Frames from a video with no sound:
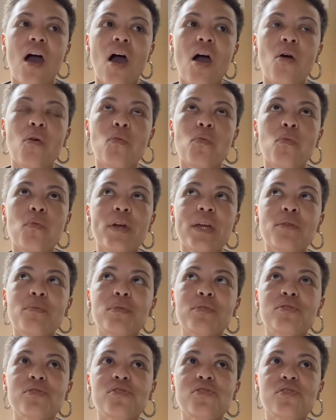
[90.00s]
We were
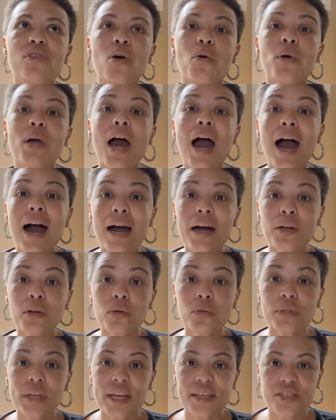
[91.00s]
so
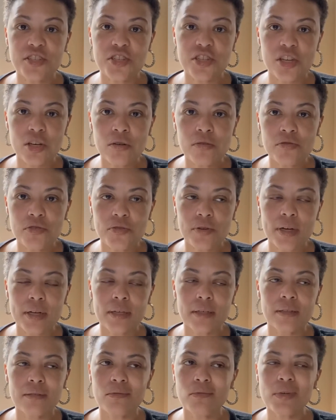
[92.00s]
coddled as
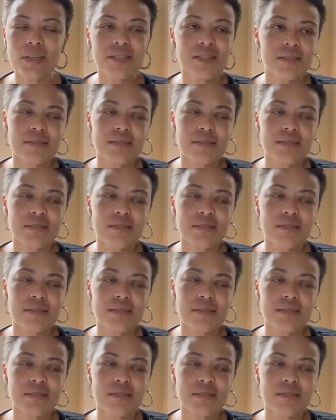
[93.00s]
children, which